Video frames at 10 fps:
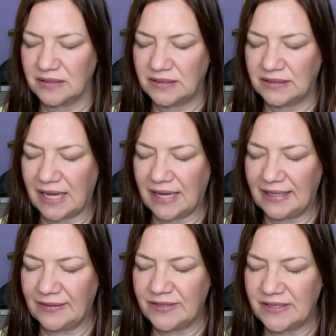
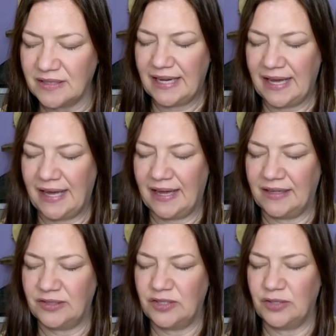lives
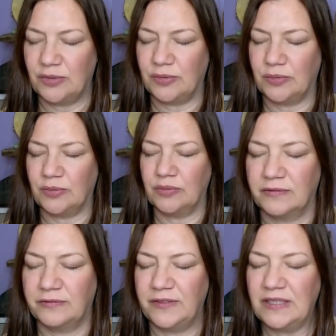and to
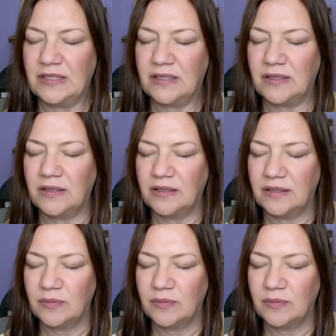feel